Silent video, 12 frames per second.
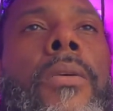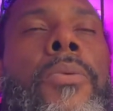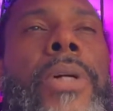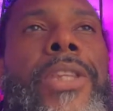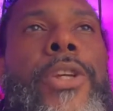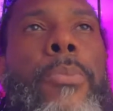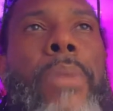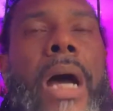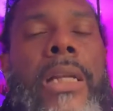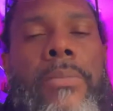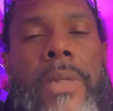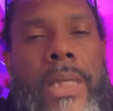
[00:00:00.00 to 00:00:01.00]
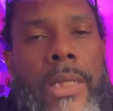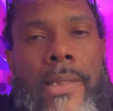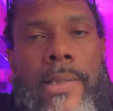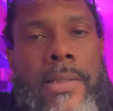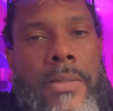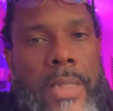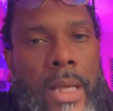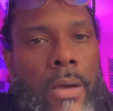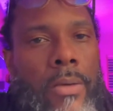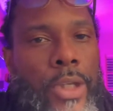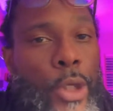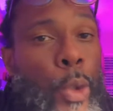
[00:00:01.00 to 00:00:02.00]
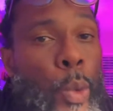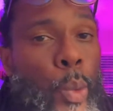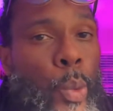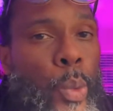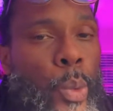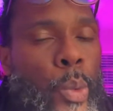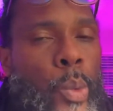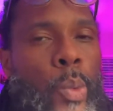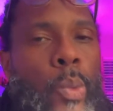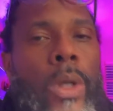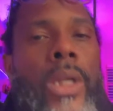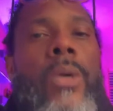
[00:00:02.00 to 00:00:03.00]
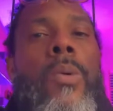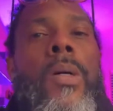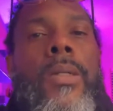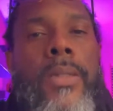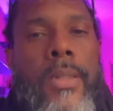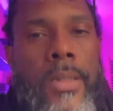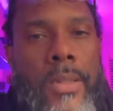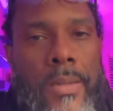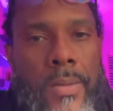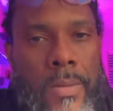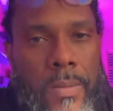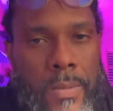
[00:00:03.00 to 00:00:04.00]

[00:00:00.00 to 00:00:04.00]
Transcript: When your body begins to tell you what it wants to do,